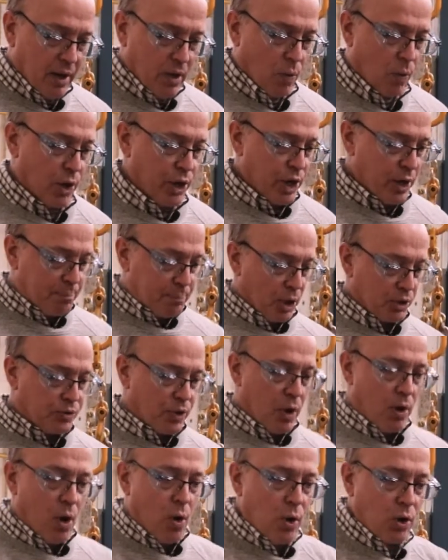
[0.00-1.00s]
where you put
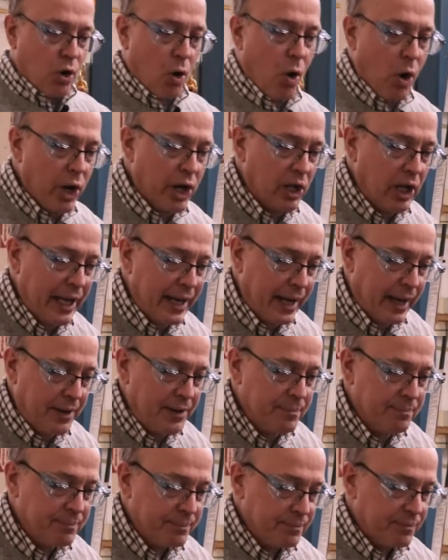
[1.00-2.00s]
the whole coil
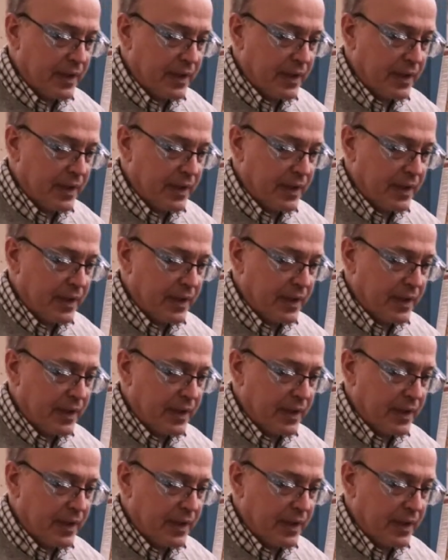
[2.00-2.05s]
in,